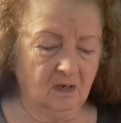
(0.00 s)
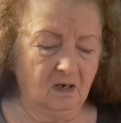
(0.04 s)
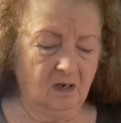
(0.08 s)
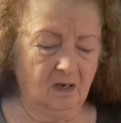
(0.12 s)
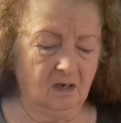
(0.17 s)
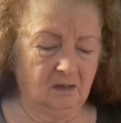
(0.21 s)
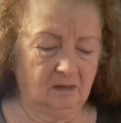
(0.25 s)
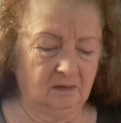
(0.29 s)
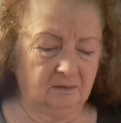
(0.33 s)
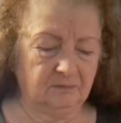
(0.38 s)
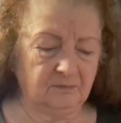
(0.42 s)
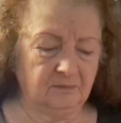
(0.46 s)

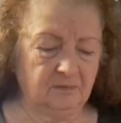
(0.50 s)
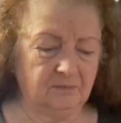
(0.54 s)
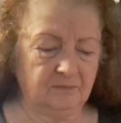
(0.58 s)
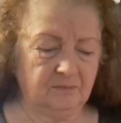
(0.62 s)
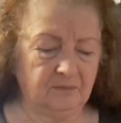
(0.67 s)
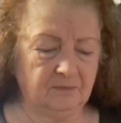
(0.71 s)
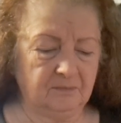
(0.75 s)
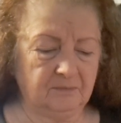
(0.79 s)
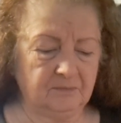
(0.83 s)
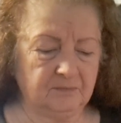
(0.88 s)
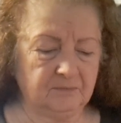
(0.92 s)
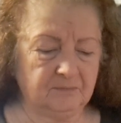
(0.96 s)

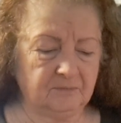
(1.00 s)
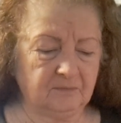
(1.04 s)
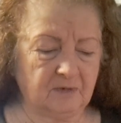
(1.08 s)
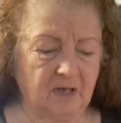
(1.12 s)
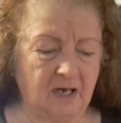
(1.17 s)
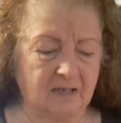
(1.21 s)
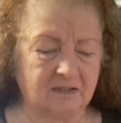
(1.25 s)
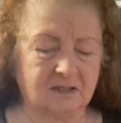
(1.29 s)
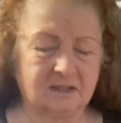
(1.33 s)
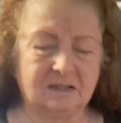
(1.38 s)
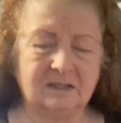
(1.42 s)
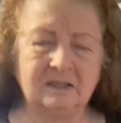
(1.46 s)

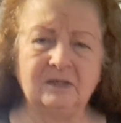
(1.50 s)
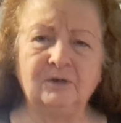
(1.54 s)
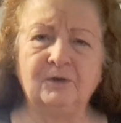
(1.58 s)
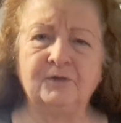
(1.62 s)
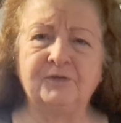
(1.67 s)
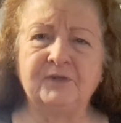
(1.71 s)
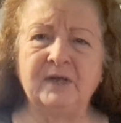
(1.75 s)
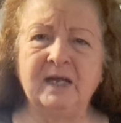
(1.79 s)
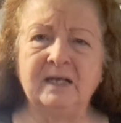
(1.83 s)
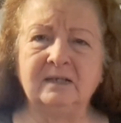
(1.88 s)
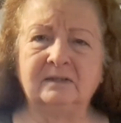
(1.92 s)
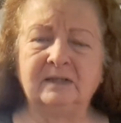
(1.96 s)
I still
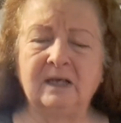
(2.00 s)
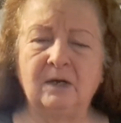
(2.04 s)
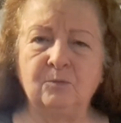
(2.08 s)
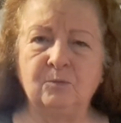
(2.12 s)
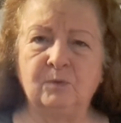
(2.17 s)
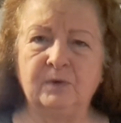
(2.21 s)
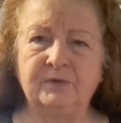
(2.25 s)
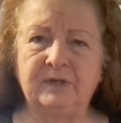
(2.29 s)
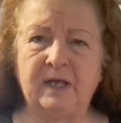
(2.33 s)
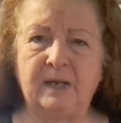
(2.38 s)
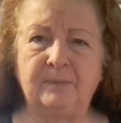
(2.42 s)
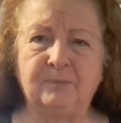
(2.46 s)
think that
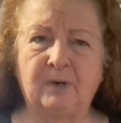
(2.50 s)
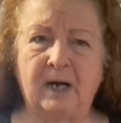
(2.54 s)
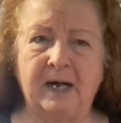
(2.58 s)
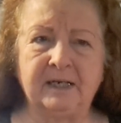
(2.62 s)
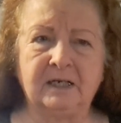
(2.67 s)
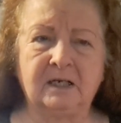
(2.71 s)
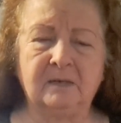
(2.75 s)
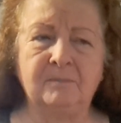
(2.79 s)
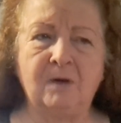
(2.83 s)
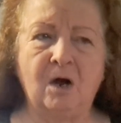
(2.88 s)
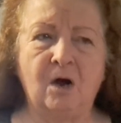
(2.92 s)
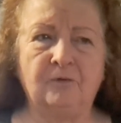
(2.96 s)
when they break
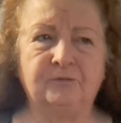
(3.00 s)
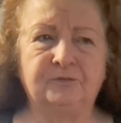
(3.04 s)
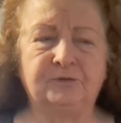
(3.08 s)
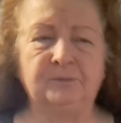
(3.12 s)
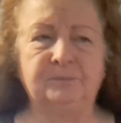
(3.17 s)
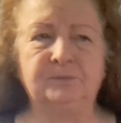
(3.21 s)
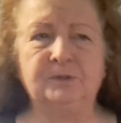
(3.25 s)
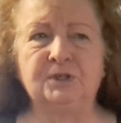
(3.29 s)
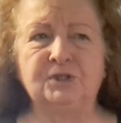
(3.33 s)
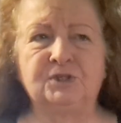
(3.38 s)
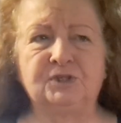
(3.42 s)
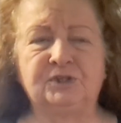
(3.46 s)
them off the
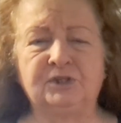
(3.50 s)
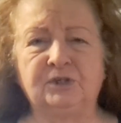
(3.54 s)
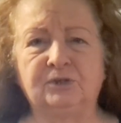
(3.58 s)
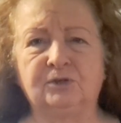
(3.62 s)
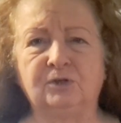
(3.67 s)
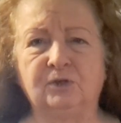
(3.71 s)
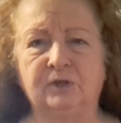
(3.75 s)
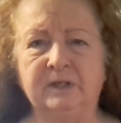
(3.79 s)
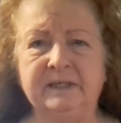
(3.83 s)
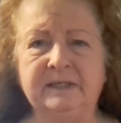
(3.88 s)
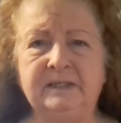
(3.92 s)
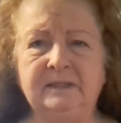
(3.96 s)
bush, they're
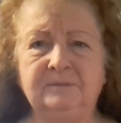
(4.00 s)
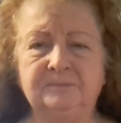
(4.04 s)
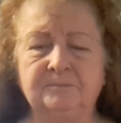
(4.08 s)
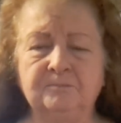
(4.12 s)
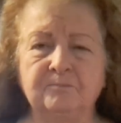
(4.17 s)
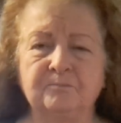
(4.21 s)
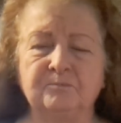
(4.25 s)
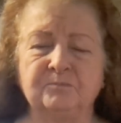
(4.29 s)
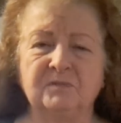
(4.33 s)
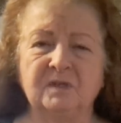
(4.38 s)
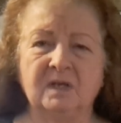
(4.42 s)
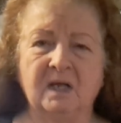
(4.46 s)
green,
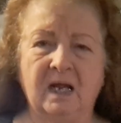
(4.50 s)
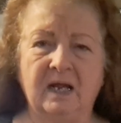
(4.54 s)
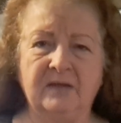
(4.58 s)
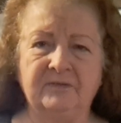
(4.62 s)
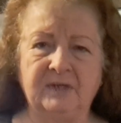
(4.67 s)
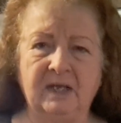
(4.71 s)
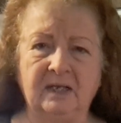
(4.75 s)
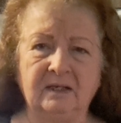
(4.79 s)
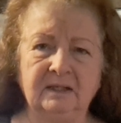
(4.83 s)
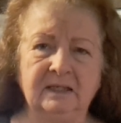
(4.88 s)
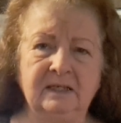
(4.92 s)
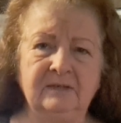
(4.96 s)
and
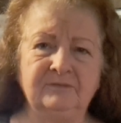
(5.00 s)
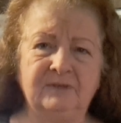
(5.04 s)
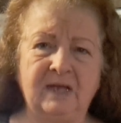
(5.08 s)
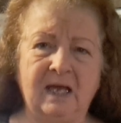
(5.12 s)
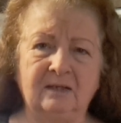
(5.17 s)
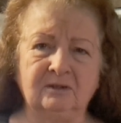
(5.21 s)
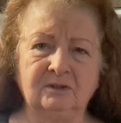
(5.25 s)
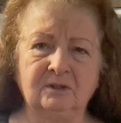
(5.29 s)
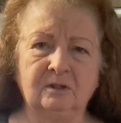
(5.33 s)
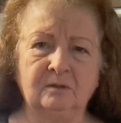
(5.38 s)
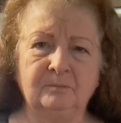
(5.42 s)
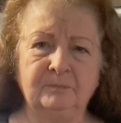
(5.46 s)
they leave
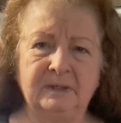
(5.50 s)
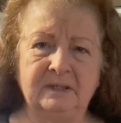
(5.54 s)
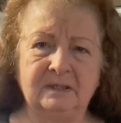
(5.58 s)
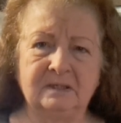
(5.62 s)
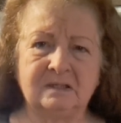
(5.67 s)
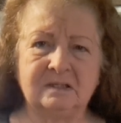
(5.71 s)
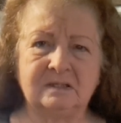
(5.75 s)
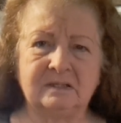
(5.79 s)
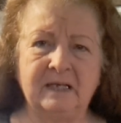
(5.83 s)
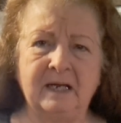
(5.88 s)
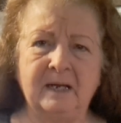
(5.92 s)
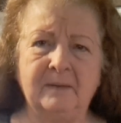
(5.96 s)
that little bit of
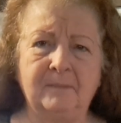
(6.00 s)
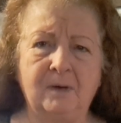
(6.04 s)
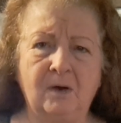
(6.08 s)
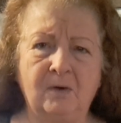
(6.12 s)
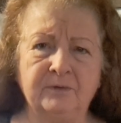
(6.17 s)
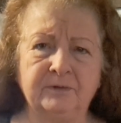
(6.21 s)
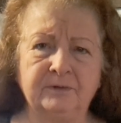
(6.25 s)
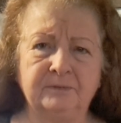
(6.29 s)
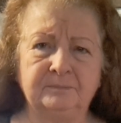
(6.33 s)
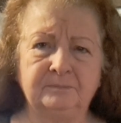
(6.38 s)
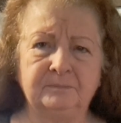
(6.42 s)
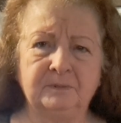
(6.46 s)
stem
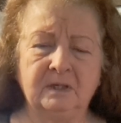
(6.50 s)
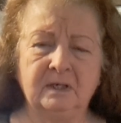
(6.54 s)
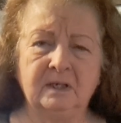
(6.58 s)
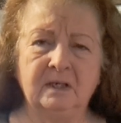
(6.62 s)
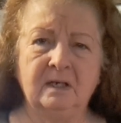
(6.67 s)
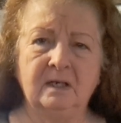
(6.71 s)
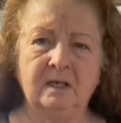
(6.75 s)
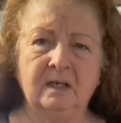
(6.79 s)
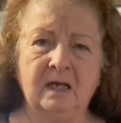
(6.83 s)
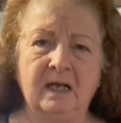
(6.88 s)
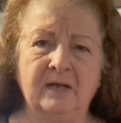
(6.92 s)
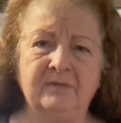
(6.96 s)
on them,
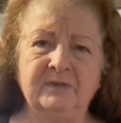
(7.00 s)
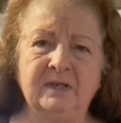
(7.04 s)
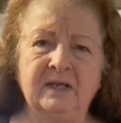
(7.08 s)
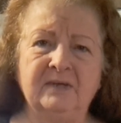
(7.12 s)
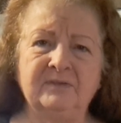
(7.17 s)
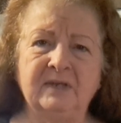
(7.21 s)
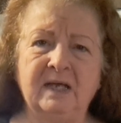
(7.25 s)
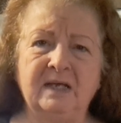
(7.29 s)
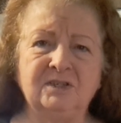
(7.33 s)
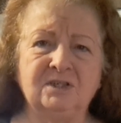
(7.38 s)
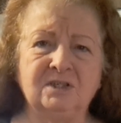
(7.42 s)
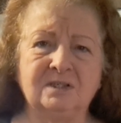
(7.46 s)
and then
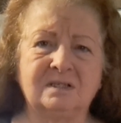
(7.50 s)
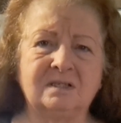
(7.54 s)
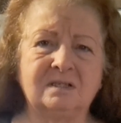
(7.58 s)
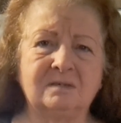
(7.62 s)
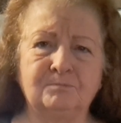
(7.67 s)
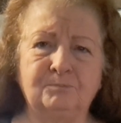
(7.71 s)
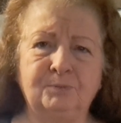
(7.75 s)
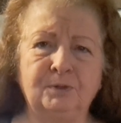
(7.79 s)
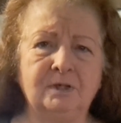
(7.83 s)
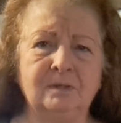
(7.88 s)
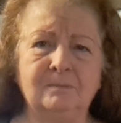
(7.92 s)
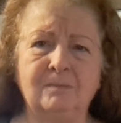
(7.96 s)
they
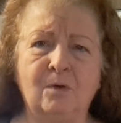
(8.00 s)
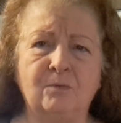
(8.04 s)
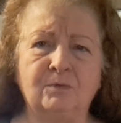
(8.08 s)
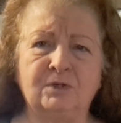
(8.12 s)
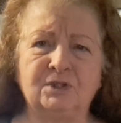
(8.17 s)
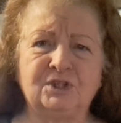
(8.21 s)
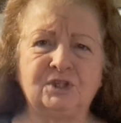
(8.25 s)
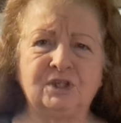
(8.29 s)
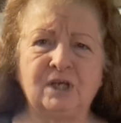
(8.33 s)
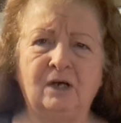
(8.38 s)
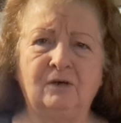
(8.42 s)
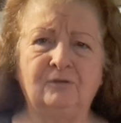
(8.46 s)
just put them on a
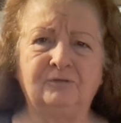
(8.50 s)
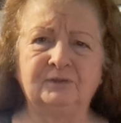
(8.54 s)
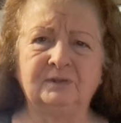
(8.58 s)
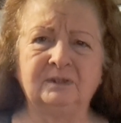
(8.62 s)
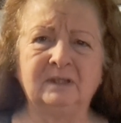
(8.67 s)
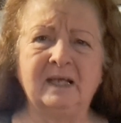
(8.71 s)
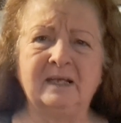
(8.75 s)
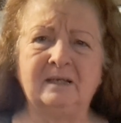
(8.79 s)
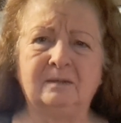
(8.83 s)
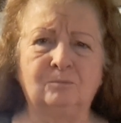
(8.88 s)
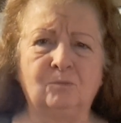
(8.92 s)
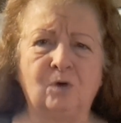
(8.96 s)
shelf and
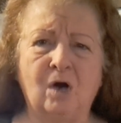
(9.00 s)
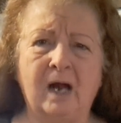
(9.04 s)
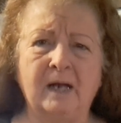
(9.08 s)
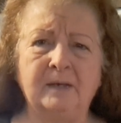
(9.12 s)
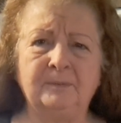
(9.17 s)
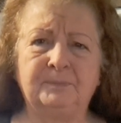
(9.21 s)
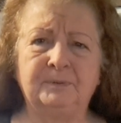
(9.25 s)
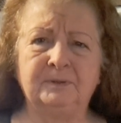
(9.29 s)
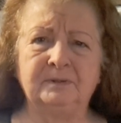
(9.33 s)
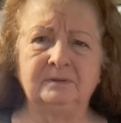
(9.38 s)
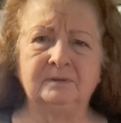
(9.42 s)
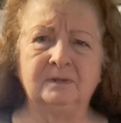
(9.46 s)
let them
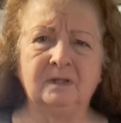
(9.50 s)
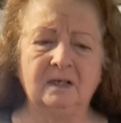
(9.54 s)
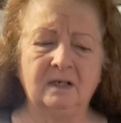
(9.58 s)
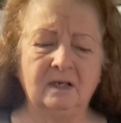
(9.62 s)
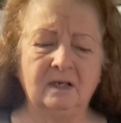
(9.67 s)
ripen.